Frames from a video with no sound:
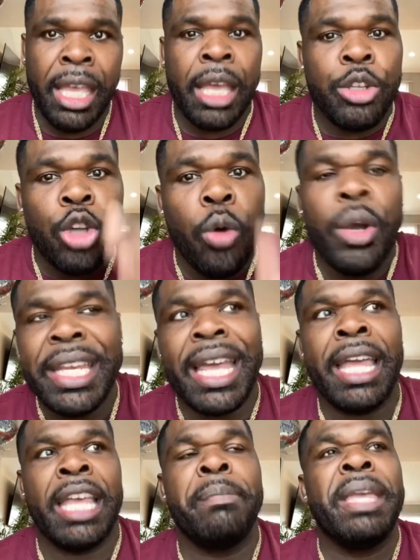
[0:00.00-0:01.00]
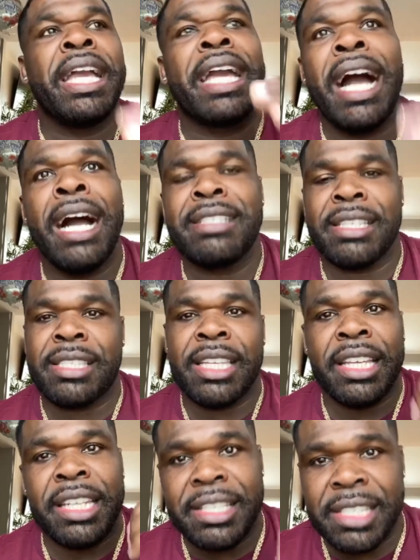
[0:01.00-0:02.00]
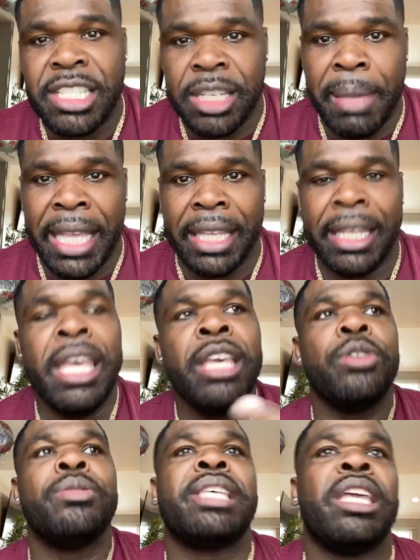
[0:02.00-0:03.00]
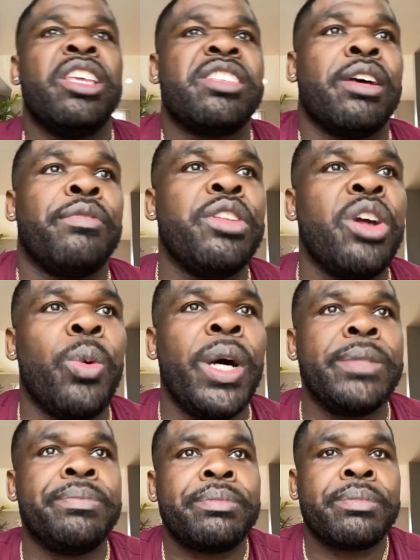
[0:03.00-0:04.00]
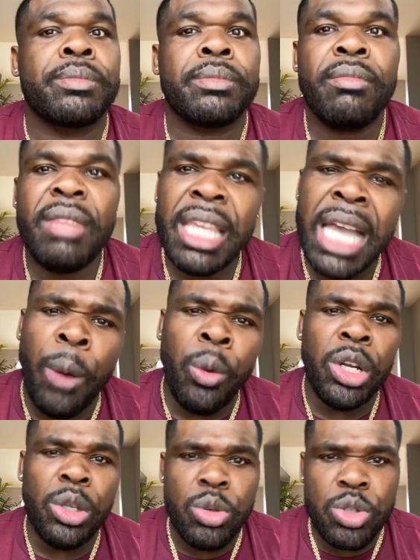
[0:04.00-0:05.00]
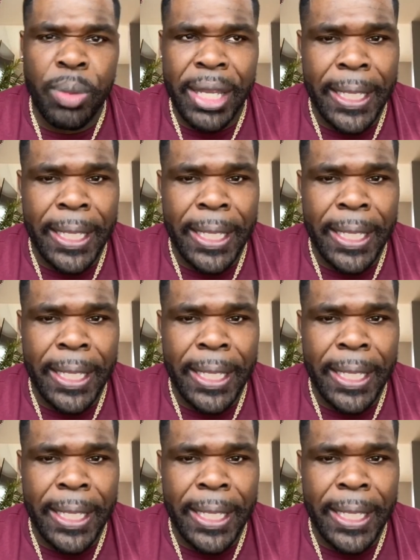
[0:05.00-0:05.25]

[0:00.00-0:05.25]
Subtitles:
Knowing that and being conscious to your decision making. You say to yourself, you know what? I want to lose weight.